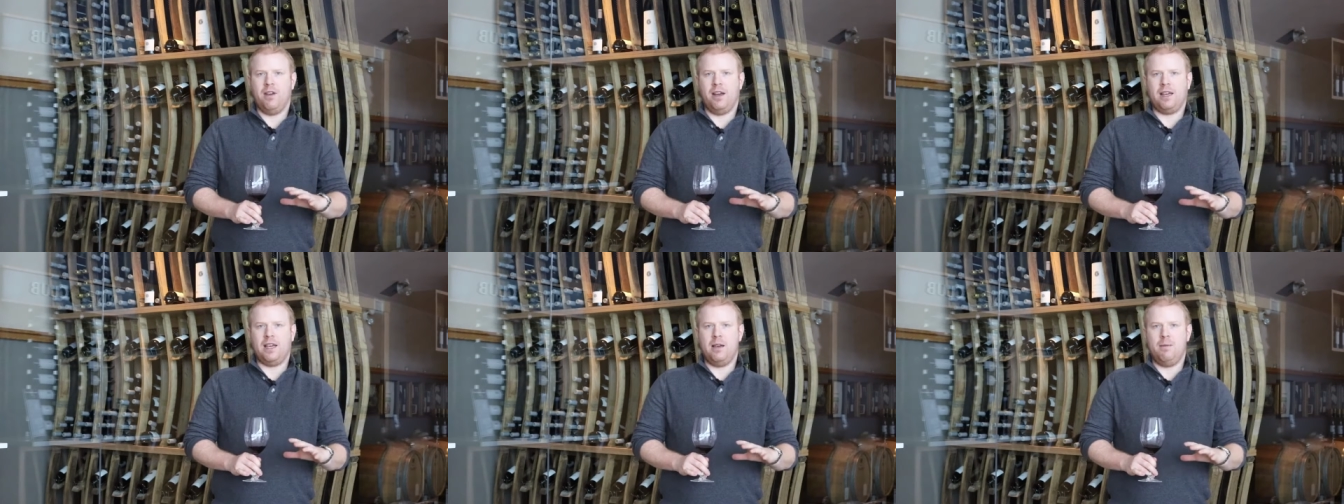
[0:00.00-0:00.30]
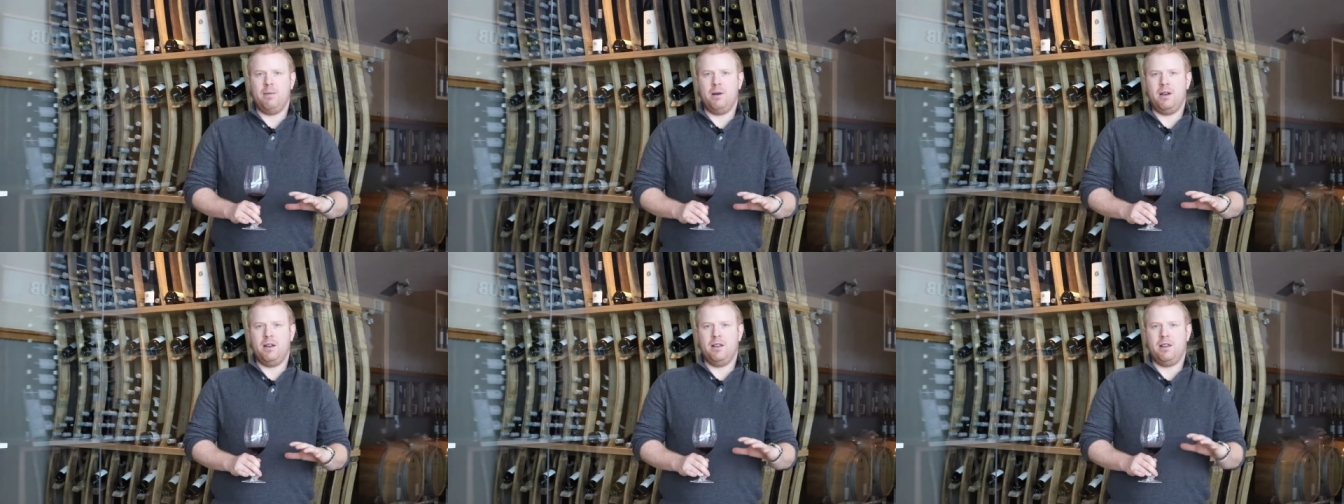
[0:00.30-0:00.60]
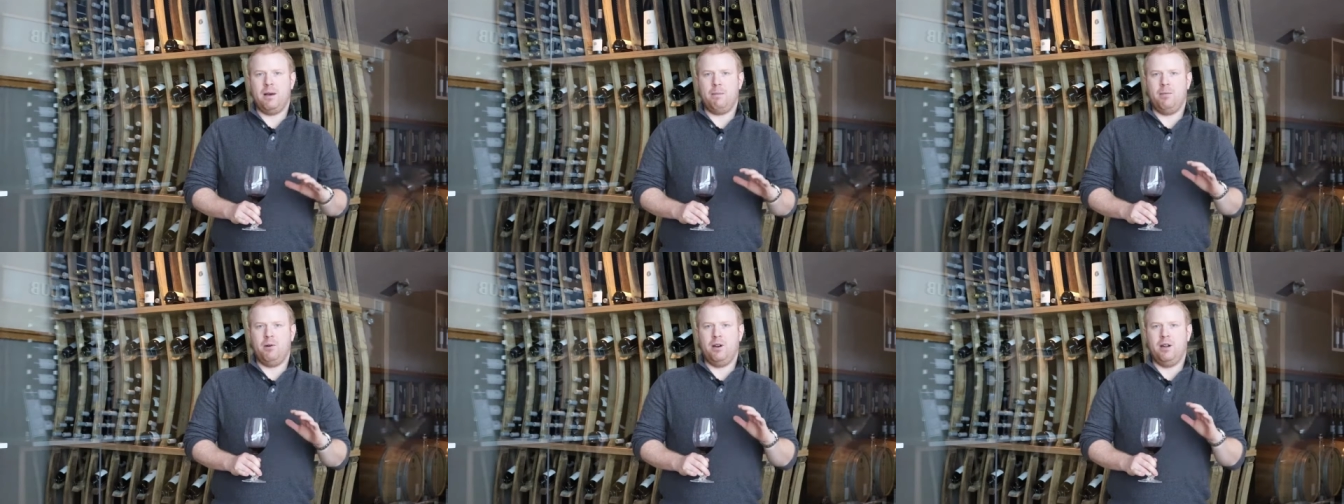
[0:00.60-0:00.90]
They keep it,
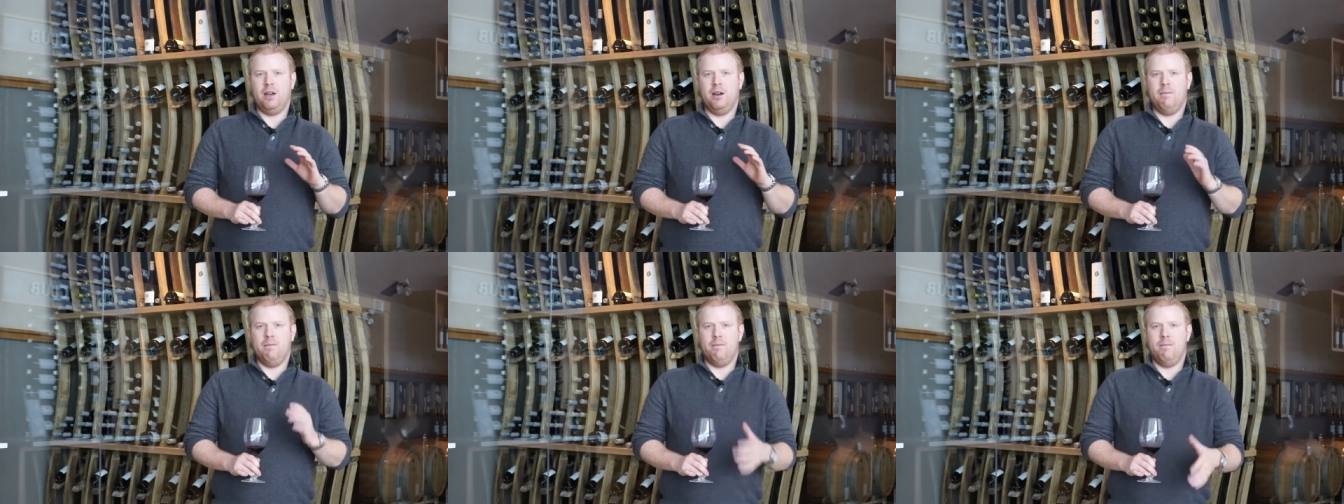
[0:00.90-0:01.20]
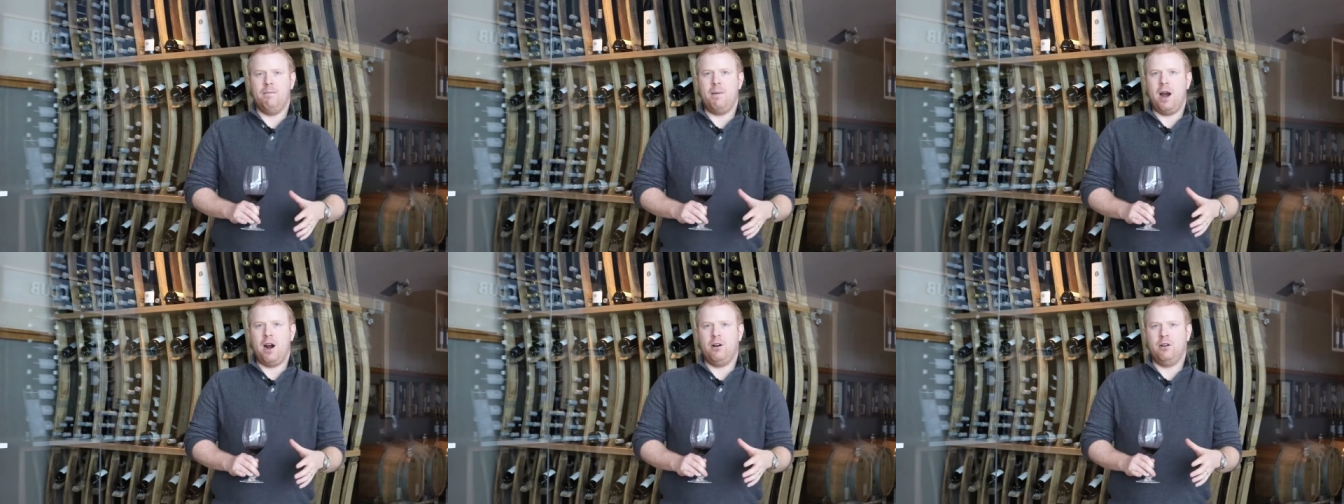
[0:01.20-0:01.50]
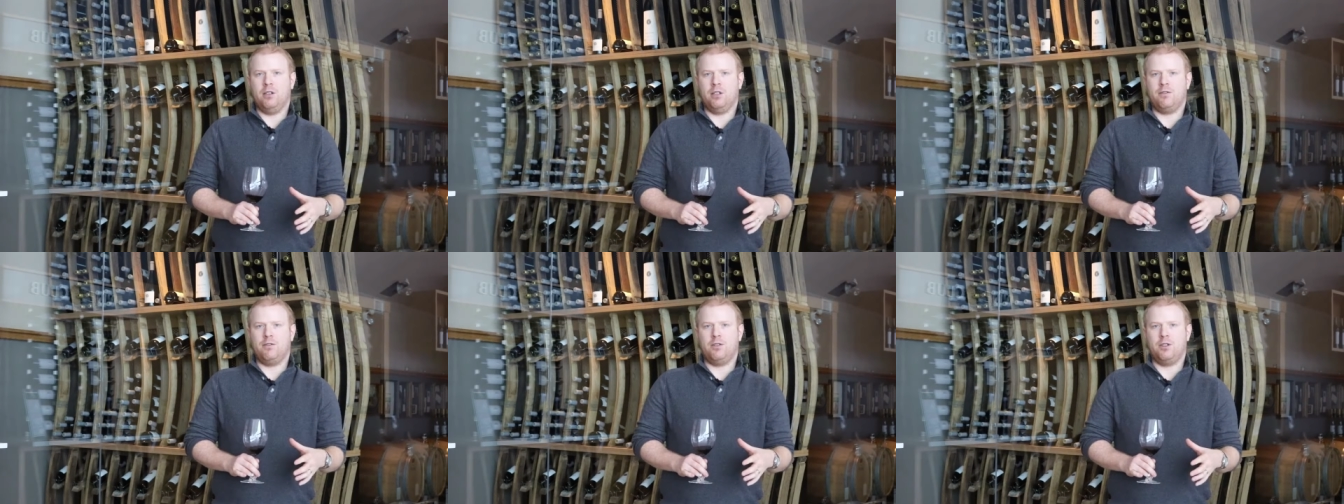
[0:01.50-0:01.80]
they put it in
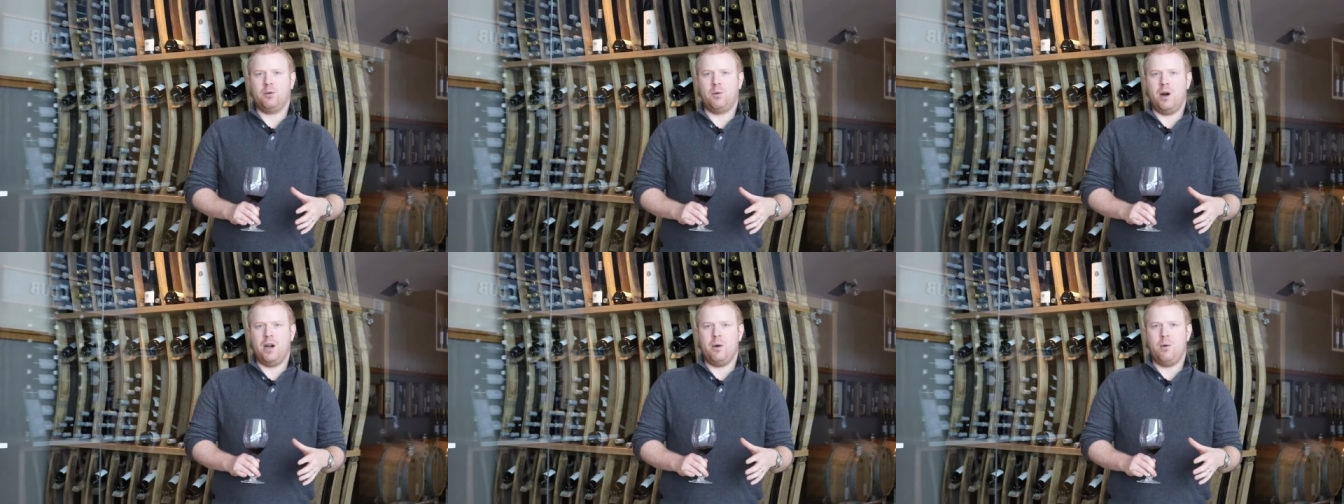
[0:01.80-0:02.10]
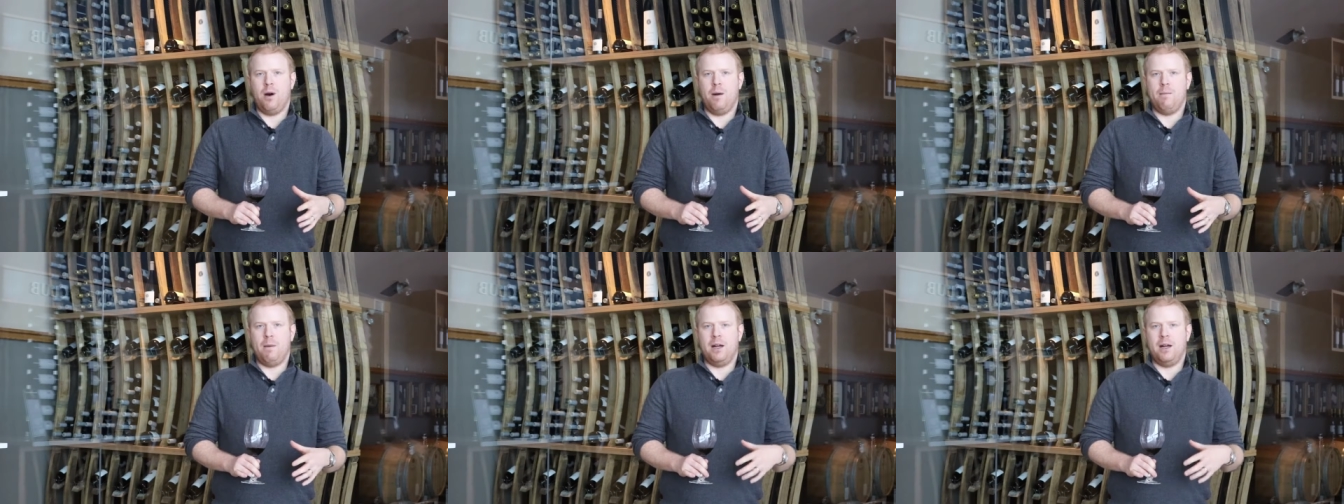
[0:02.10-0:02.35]
barrels for 21